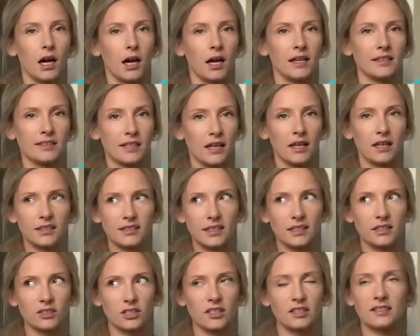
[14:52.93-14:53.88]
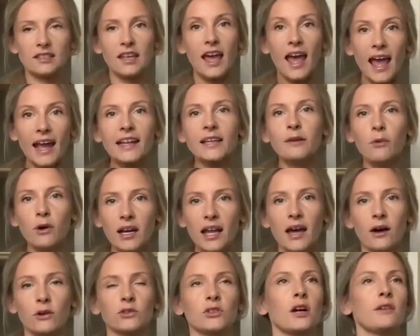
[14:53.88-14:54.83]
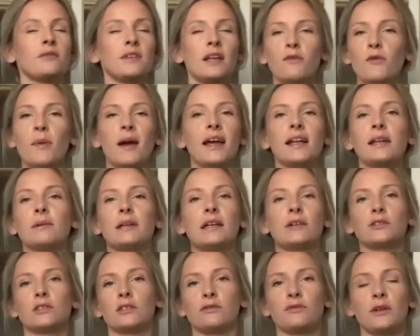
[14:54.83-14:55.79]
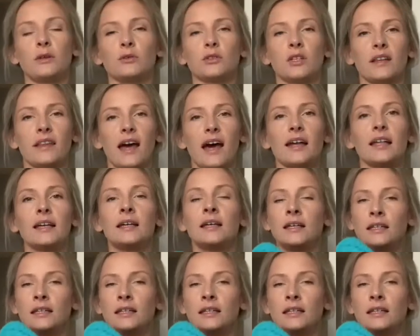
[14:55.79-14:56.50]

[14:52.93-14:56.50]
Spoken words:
Is it anyone else? I've never met anyone else that feels like that.